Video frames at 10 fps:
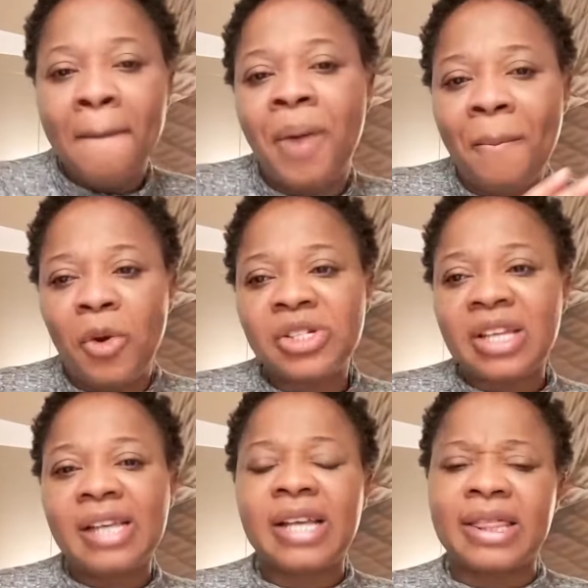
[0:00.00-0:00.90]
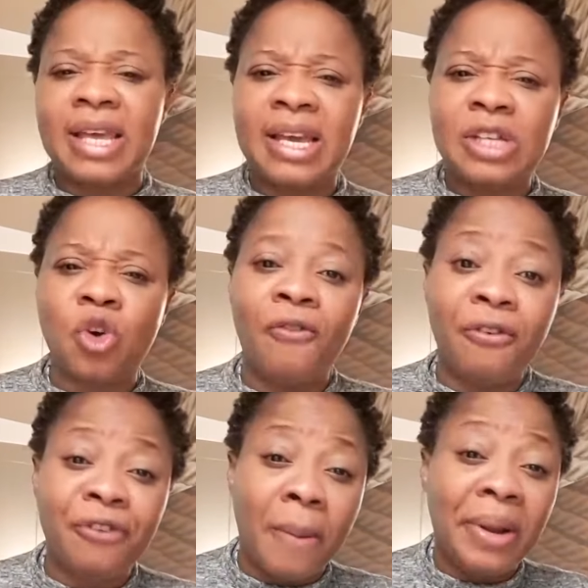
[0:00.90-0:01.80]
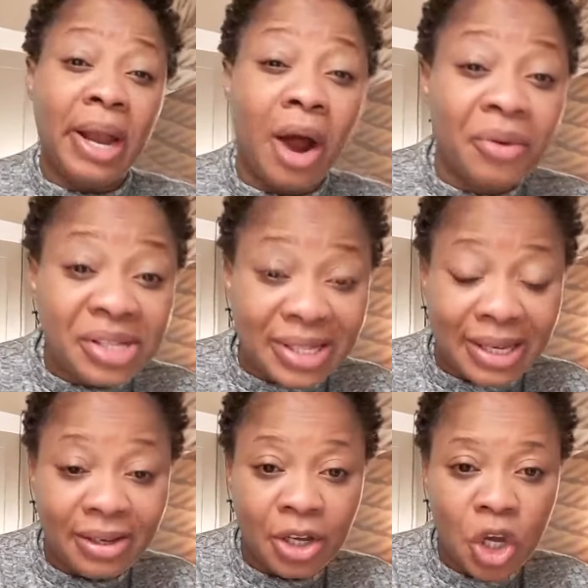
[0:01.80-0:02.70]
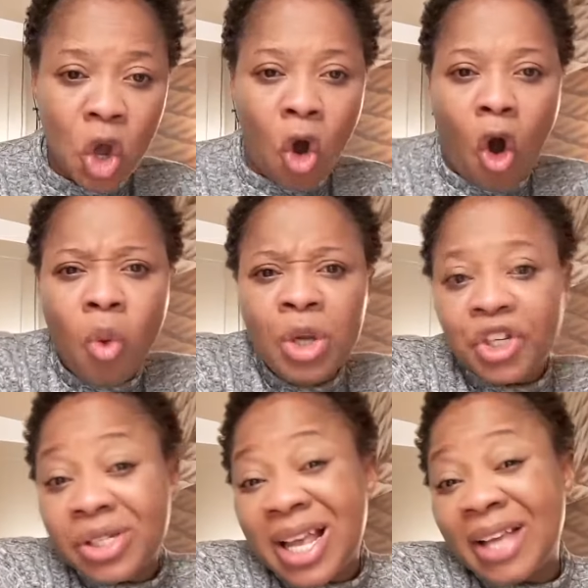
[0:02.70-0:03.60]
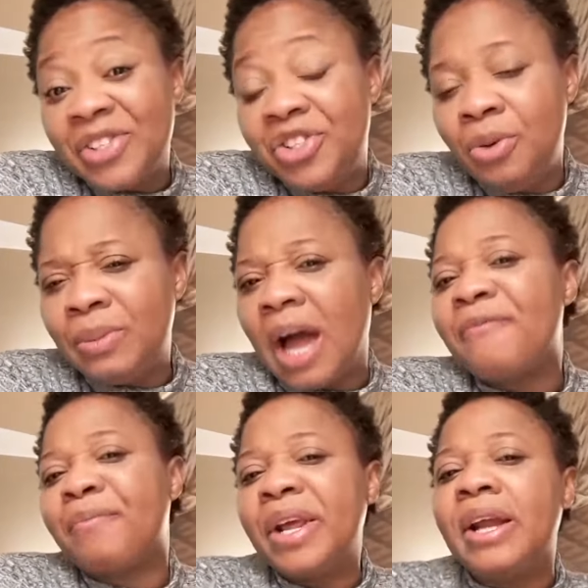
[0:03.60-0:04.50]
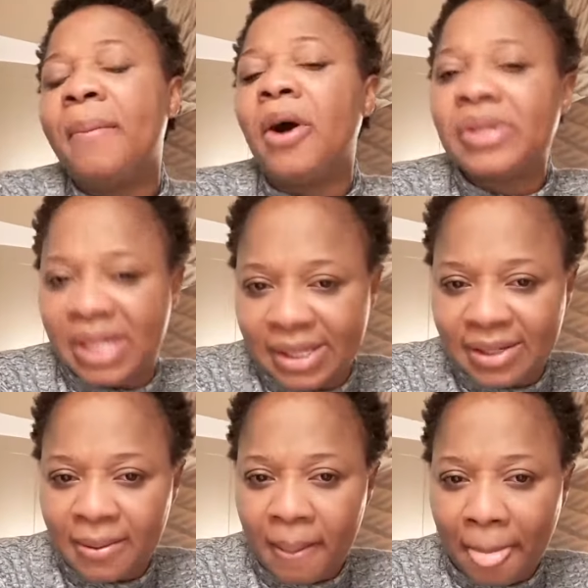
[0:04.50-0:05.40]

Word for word: But most times, I think it's over familiarity, or we just assume that I've prayed about it.